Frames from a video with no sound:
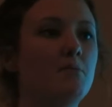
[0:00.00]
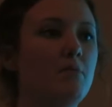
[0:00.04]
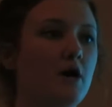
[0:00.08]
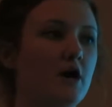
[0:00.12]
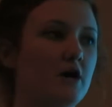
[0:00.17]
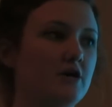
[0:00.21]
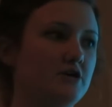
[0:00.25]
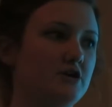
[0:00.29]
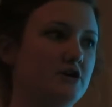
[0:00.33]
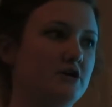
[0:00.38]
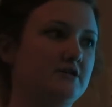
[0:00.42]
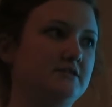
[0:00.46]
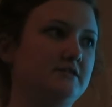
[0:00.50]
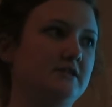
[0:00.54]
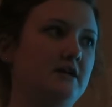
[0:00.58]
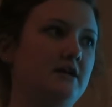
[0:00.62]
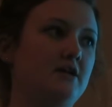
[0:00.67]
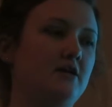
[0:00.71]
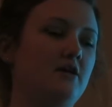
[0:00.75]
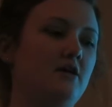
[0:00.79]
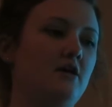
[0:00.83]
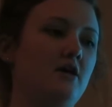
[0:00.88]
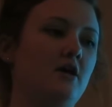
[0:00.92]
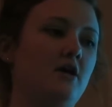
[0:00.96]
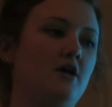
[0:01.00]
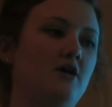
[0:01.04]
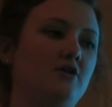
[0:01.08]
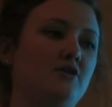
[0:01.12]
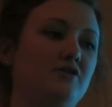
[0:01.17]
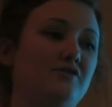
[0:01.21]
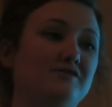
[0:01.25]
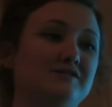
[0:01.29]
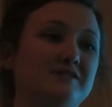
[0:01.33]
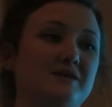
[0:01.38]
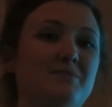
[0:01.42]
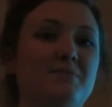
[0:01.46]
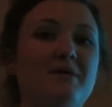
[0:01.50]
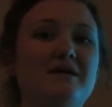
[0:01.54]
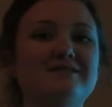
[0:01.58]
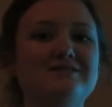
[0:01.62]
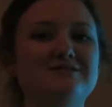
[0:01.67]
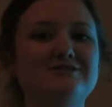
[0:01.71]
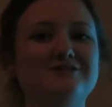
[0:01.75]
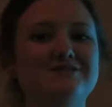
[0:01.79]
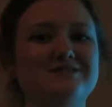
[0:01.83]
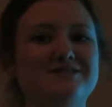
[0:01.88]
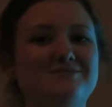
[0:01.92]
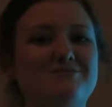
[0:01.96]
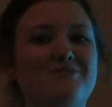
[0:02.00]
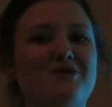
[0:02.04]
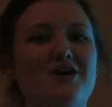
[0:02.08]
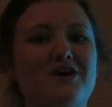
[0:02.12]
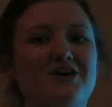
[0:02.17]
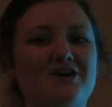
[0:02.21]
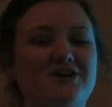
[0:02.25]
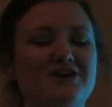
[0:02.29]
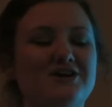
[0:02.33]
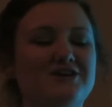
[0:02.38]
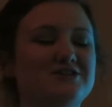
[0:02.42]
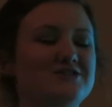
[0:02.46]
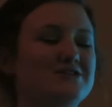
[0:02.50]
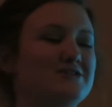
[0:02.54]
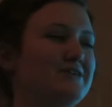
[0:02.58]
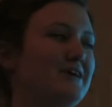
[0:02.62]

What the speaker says: partners and using pencils and markers.